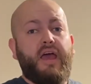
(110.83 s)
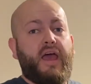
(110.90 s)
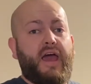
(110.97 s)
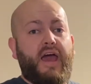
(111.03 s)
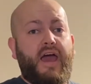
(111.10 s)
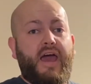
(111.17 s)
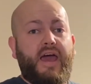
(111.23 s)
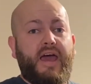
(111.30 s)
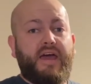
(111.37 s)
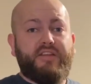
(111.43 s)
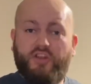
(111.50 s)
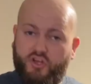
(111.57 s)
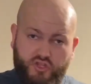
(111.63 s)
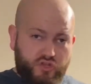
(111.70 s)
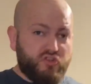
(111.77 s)
And,
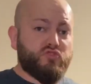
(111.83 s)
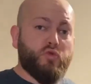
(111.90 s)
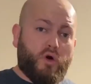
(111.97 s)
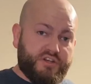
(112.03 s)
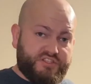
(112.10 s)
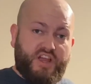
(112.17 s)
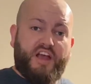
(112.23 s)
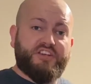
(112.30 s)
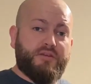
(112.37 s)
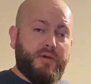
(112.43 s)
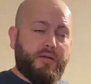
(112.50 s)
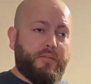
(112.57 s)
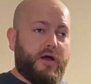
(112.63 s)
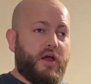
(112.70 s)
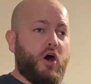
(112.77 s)
you know, use ones to actually
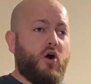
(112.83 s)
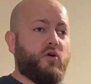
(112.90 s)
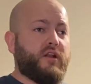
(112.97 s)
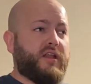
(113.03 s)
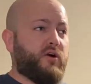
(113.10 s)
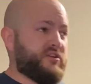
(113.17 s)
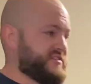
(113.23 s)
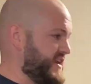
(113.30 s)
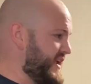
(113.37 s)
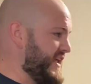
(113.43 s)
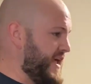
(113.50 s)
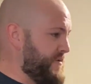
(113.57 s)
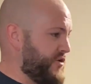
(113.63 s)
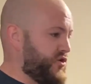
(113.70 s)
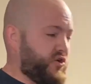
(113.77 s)
make my own. And all of a sudden I
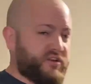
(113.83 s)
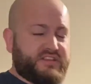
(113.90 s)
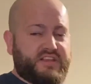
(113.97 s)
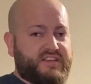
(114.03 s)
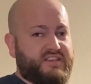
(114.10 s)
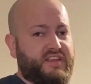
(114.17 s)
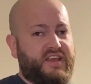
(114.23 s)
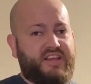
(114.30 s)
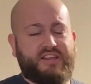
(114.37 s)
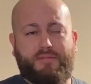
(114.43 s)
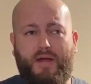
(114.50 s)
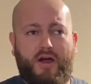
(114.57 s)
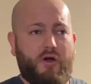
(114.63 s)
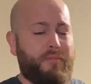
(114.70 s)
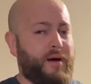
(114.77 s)
came across this thing.
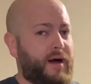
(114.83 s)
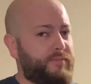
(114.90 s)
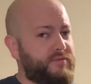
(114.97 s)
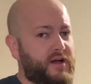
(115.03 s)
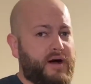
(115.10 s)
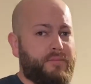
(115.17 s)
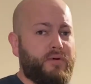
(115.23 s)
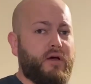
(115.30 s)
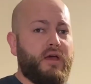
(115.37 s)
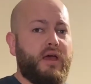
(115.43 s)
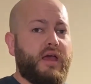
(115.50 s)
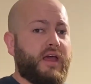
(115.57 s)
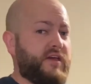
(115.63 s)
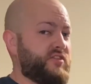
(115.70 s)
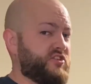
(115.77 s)
Somehow it popped up
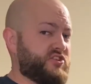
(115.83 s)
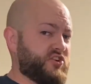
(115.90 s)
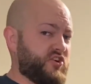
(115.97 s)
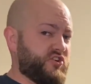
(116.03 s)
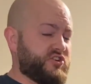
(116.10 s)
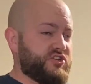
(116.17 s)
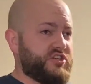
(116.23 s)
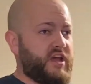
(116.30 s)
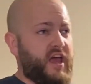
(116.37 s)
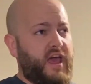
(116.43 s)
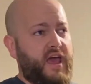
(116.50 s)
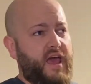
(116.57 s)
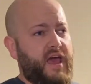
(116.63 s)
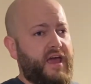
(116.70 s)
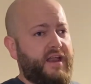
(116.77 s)
in the search.
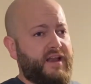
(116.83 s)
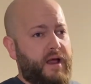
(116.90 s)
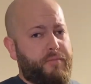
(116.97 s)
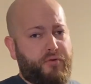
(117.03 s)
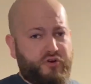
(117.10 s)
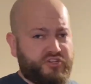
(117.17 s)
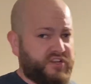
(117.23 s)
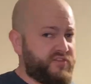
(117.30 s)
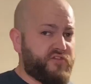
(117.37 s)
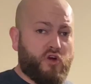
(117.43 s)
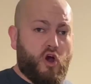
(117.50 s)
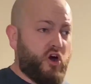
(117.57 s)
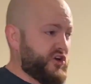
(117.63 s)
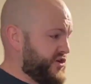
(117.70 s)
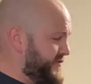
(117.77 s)
And I purchased for
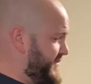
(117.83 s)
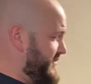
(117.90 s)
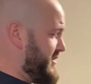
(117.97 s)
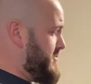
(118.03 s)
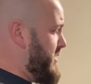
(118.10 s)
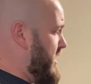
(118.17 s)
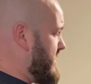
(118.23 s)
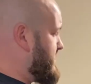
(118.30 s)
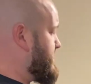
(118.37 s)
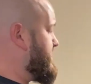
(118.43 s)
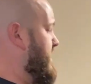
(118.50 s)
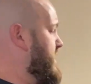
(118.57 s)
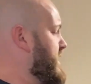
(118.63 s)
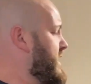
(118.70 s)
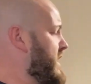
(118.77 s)

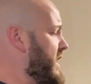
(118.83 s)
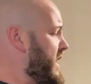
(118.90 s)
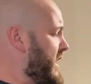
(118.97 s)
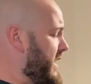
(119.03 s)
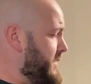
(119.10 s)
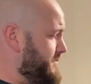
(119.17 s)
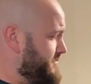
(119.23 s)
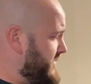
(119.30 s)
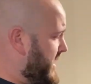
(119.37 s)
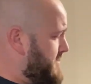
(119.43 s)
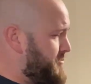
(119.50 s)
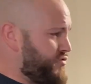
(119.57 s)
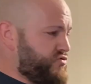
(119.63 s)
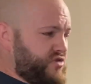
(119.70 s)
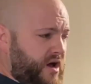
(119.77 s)
$150. It
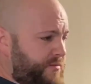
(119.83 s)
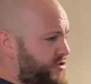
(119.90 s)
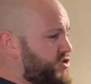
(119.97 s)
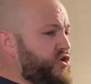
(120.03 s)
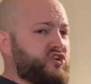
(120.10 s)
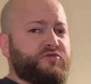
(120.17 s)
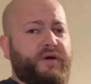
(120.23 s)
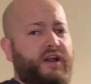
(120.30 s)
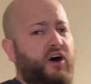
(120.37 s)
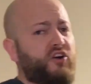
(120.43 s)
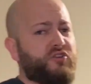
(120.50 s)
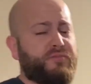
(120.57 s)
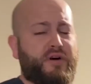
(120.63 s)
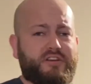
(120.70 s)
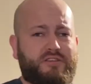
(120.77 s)
probably cost about
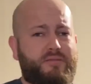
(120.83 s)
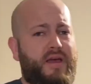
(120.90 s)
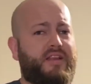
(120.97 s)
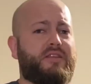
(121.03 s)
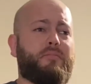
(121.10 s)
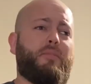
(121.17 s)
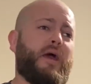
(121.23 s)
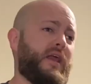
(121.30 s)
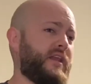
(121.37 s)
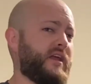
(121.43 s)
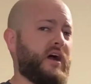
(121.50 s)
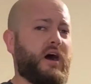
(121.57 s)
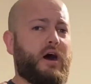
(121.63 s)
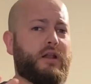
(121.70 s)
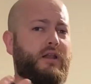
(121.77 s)
$100 to make, depending
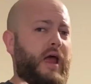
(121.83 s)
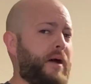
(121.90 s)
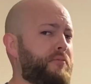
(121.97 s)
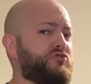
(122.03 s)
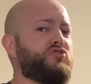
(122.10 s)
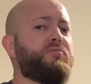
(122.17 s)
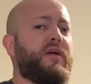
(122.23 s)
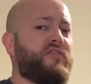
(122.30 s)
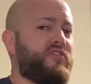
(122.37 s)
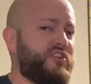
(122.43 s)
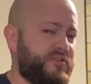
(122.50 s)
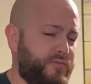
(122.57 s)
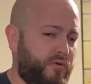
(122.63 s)
on how much you pay for each